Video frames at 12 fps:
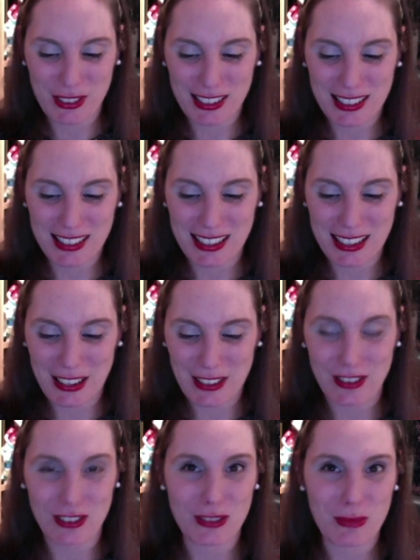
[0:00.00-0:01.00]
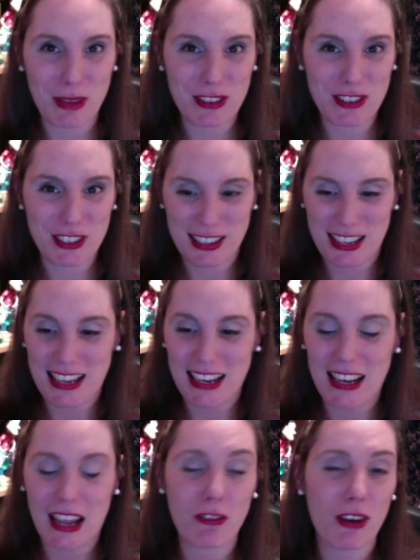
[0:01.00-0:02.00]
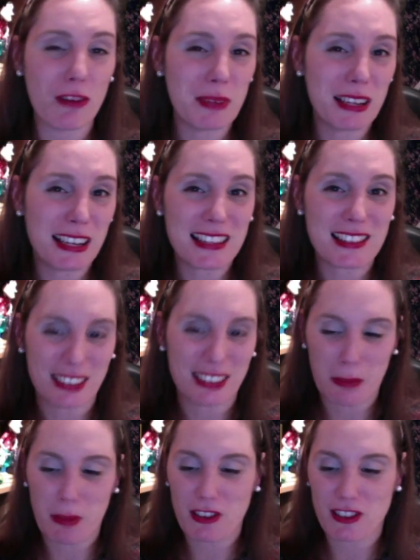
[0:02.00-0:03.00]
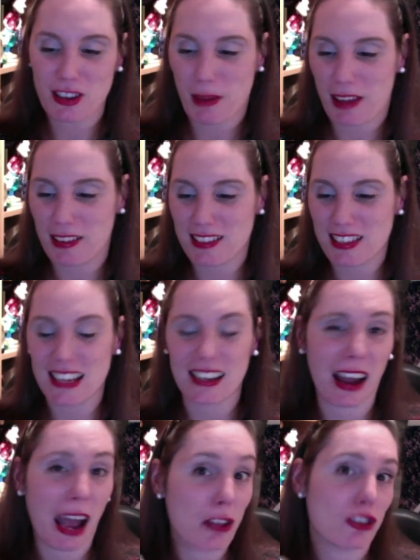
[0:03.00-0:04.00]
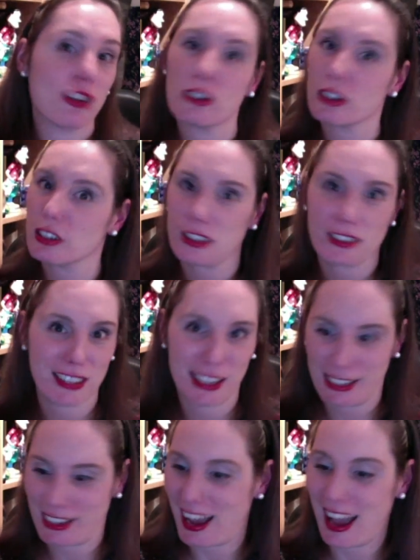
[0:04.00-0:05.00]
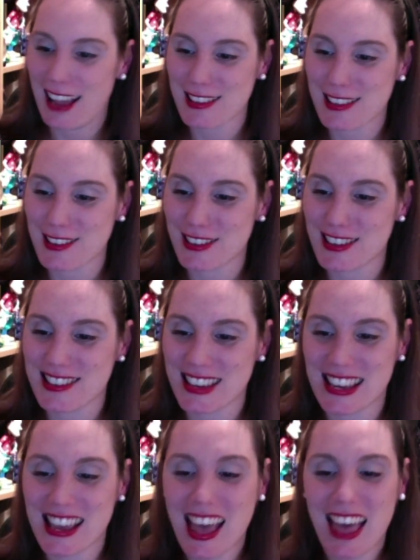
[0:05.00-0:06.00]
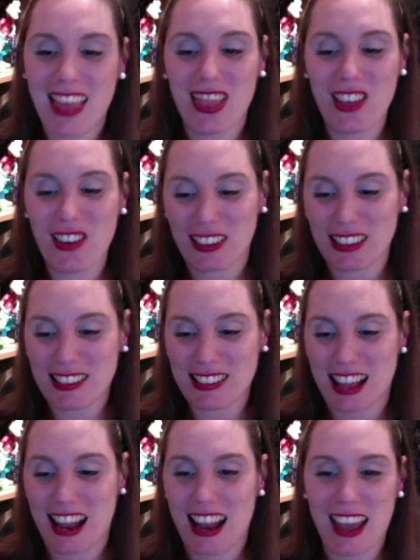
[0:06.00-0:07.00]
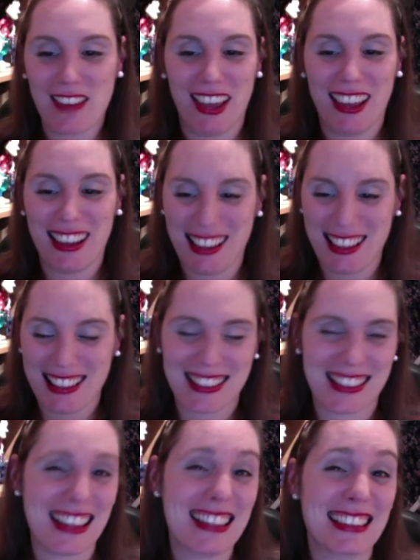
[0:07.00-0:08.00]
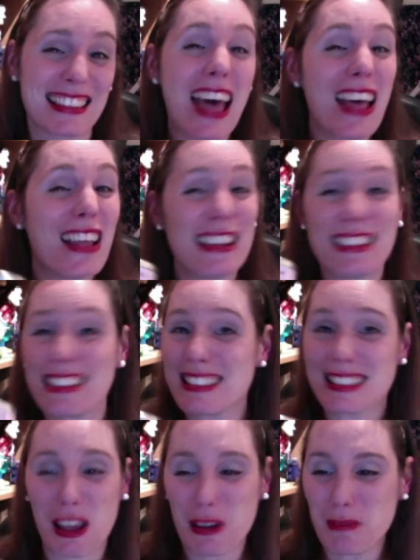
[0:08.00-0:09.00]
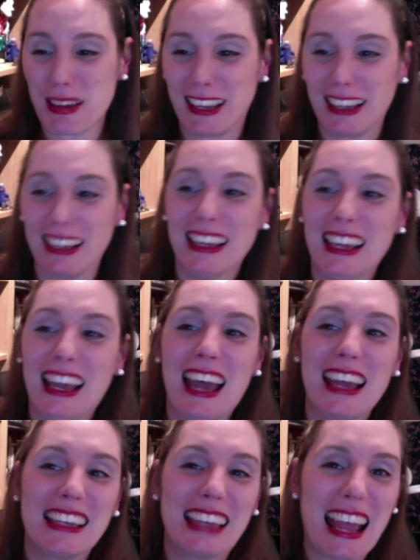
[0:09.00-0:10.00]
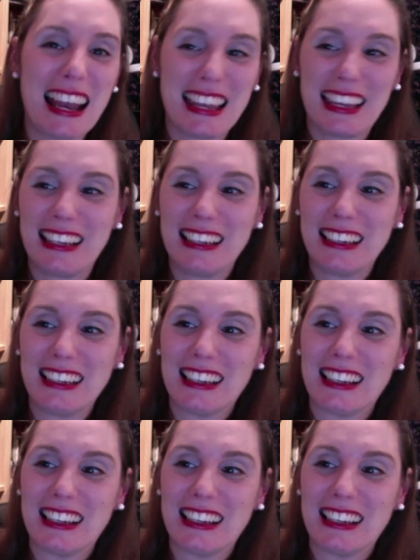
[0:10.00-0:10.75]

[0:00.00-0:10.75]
see this because you mentioned it, and they wrote me a letter and they mentioned about the tea, and I had to look at the tea. Look, this is hilarious. This is so me. Get lean,